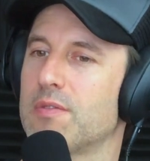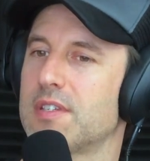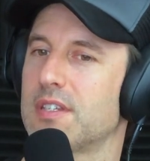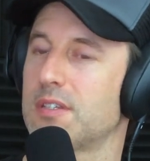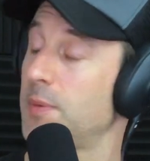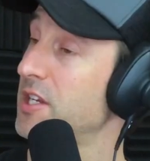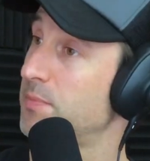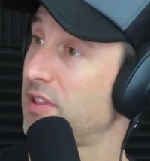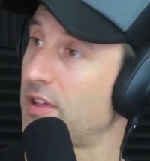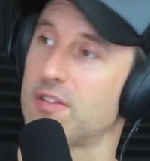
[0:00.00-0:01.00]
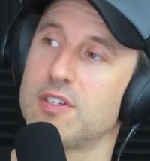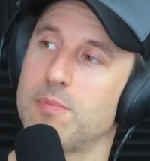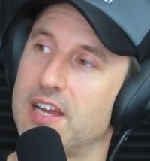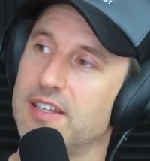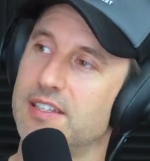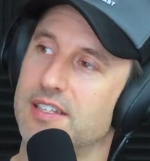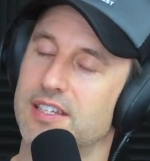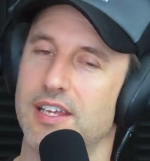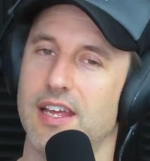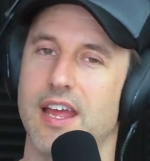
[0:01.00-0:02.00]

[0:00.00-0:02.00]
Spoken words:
is speech pathology based.